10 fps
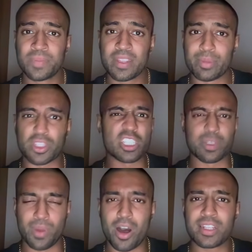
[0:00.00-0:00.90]
But the
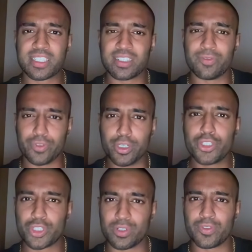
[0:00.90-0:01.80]
smarter
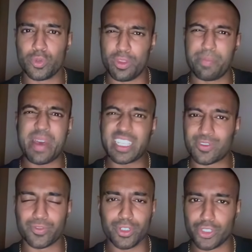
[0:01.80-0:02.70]
version of you, the best
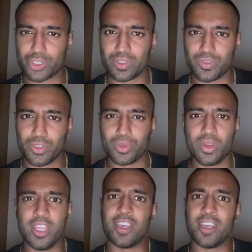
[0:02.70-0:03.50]
version of you,